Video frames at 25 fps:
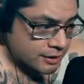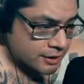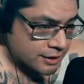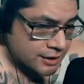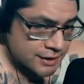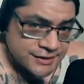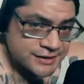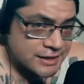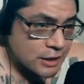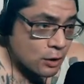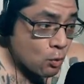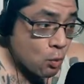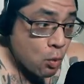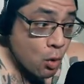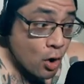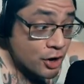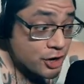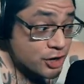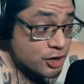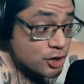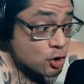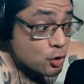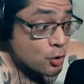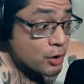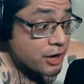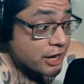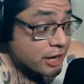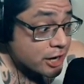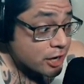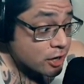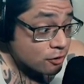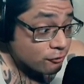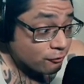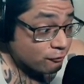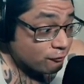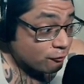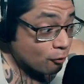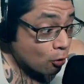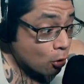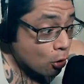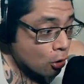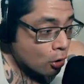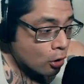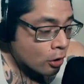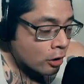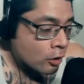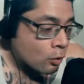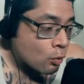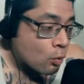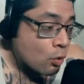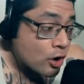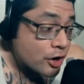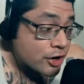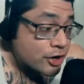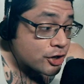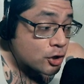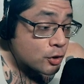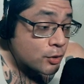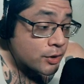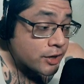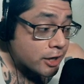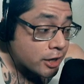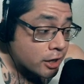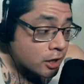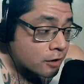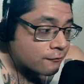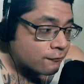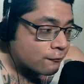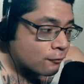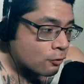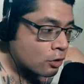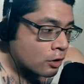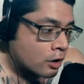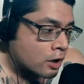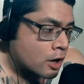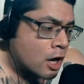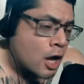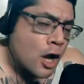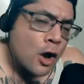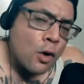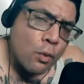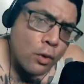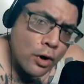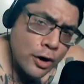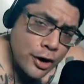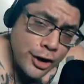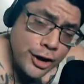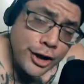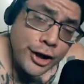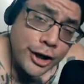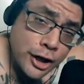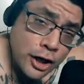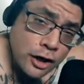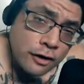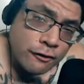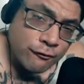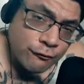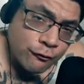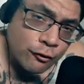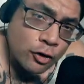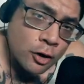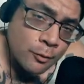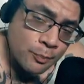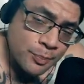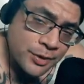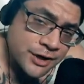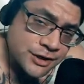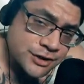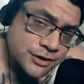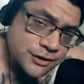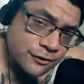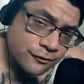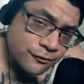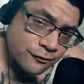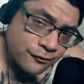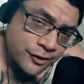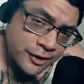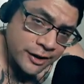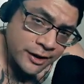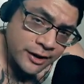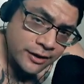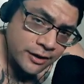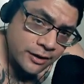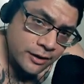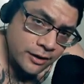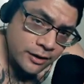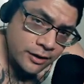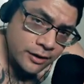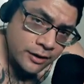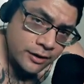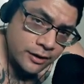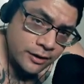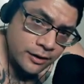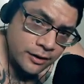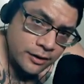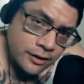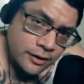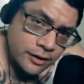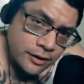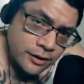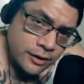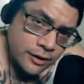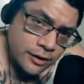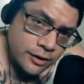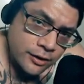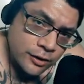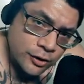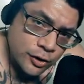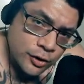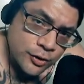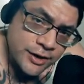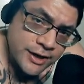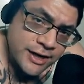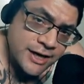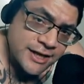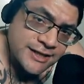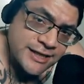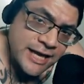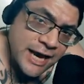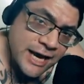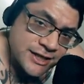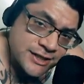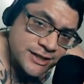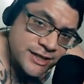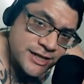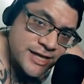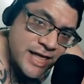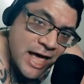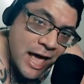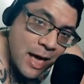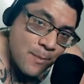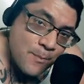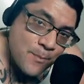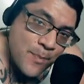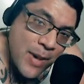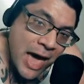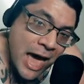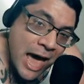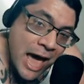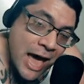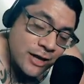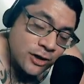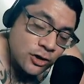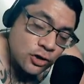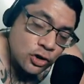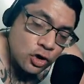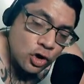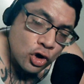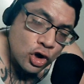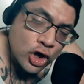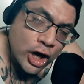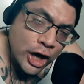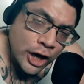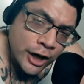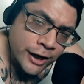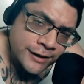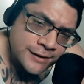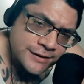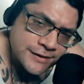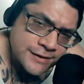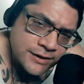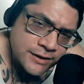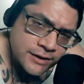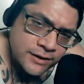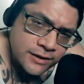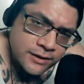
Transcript: It's like, what are you here for? What are you here for? What are you here for, PictureFit? You need attention that bad, you little cunt.